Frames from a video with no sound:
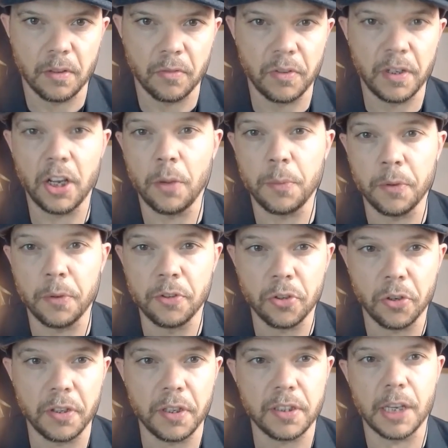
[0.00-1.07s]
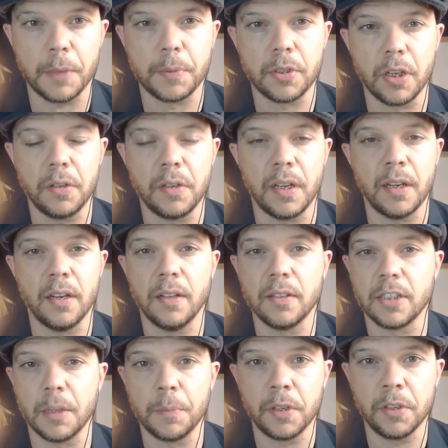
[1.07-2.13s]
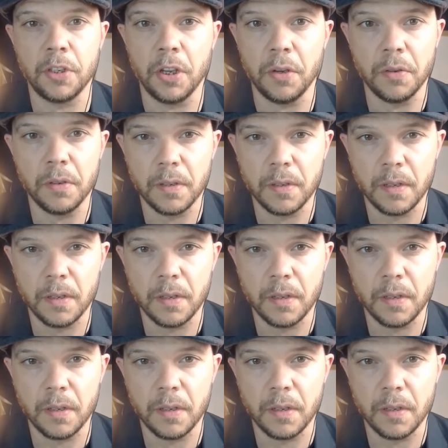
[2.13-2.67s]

Really hope you enjoyed this episode and learned something new.